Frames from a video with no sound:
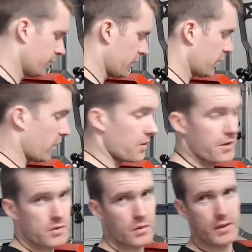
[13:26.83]
So with
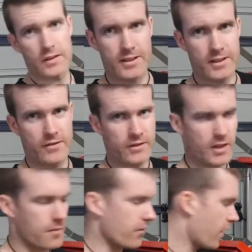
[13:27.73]
this one, it's a different
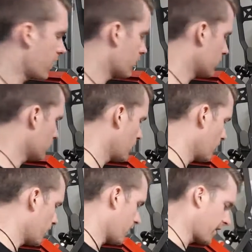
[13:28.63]
type of vinyl
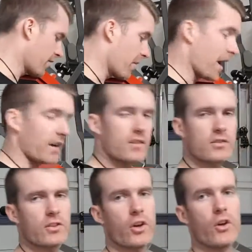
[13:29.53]
and then the back,
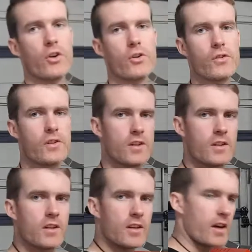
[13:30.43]
so
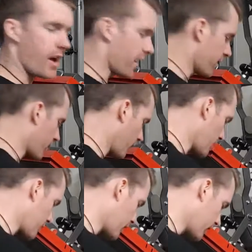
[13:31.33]
I can probably
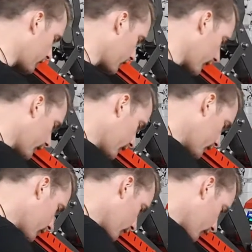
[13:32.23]
peel it already.
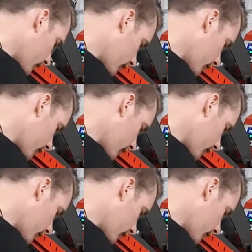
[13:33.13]
So